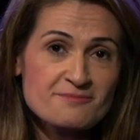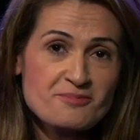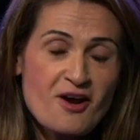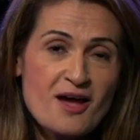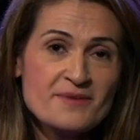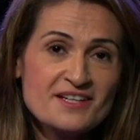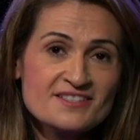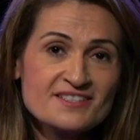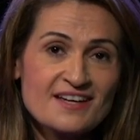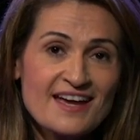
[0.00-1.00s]
Prime
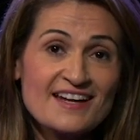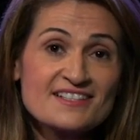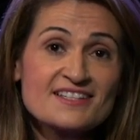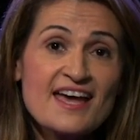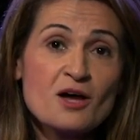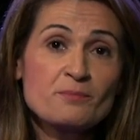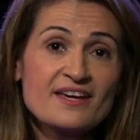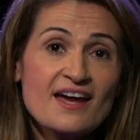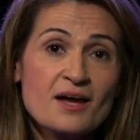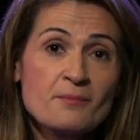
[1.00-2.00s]
Minister and has now
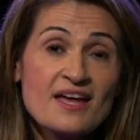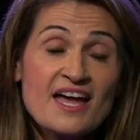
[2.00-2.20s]
become